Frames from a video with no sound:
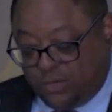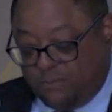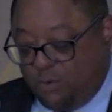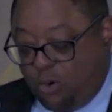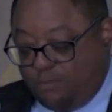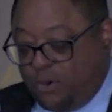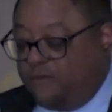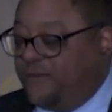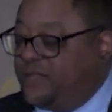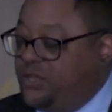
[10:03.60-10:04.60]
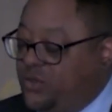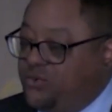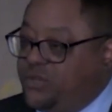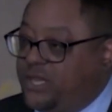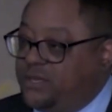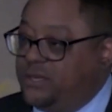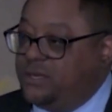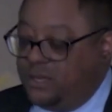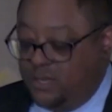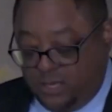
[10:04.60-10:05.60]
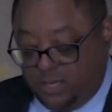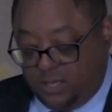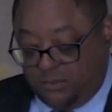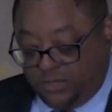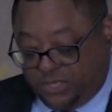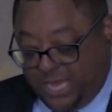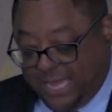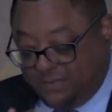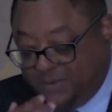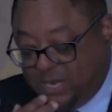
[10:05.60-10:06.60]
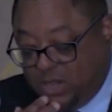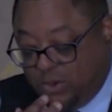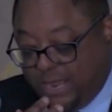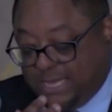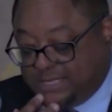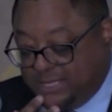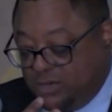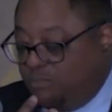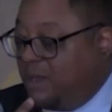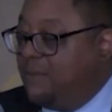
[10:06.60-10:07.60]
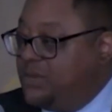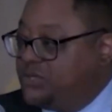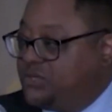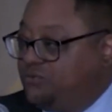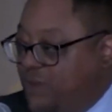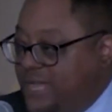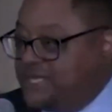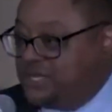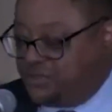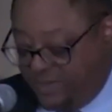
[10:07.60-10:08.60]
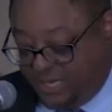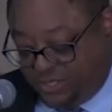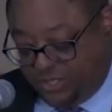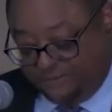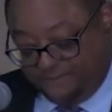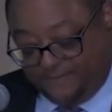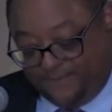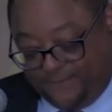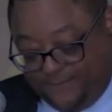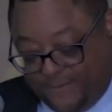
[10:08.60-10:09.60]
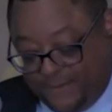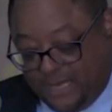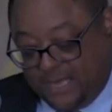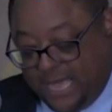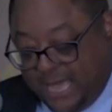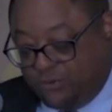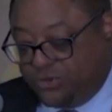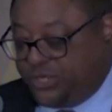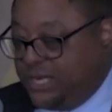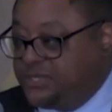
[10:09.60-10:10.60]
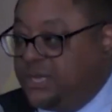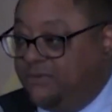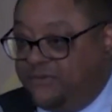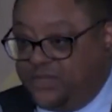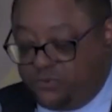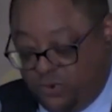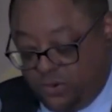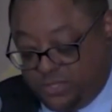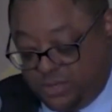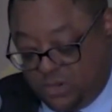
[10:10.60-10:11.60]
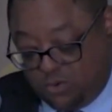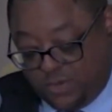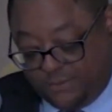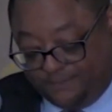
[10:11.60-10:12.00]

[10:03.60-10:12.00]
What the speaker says: A More Perfect Union, which came to be known as the Obama's race speech. I will share some of his words in a moment.